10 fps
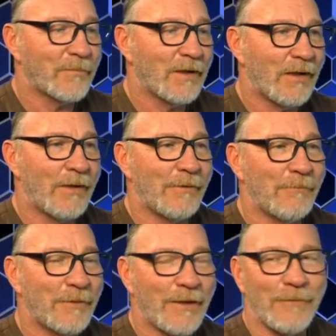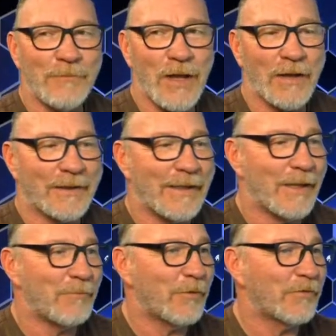I'm not a
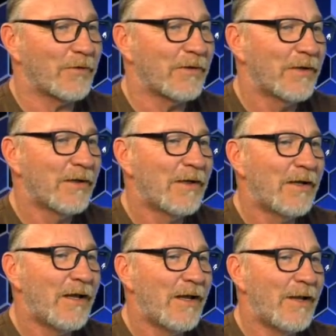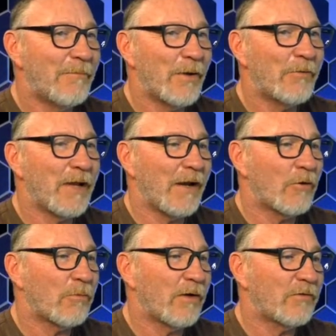CAD person. But
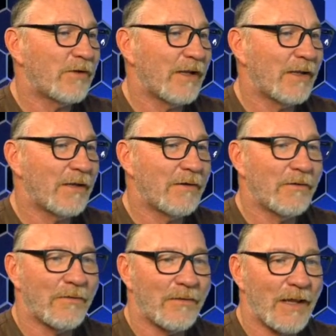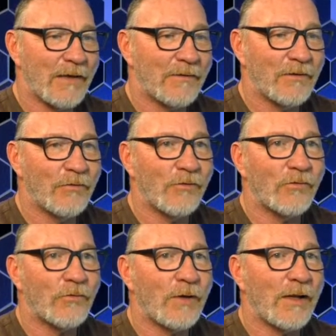airbrush stand that uses
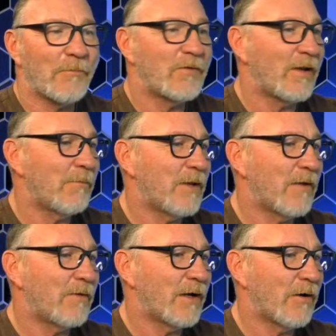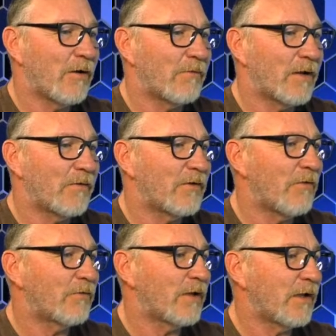3M tape down there. I've got a
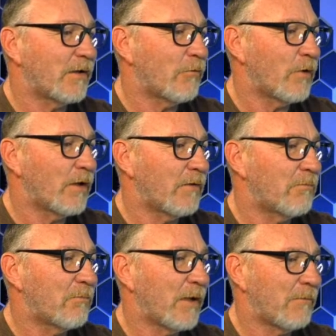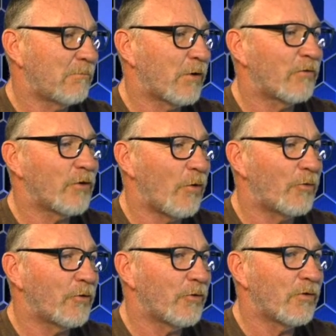self-standing one, paintbrush
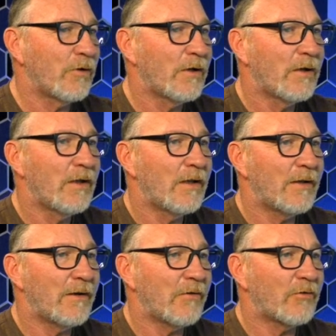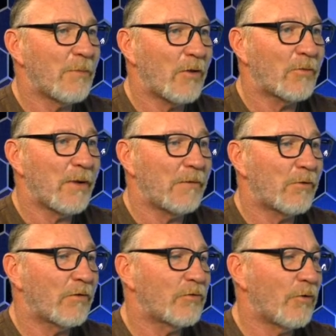holder. I did a smaller
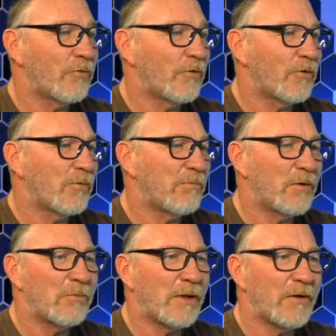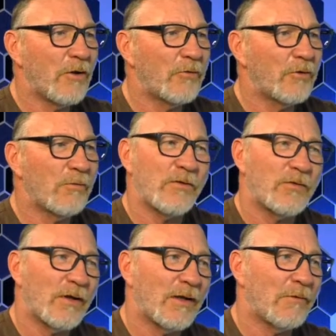paintbrush holder, build plate holder, which
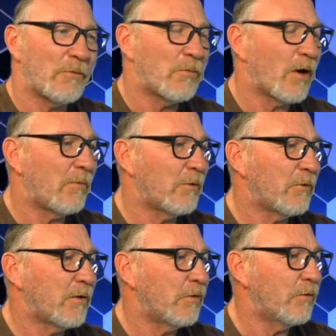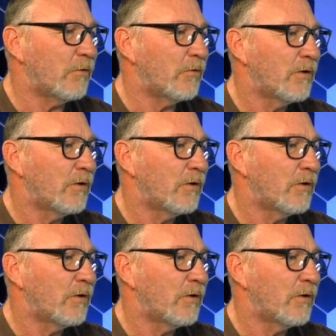I would probably redo.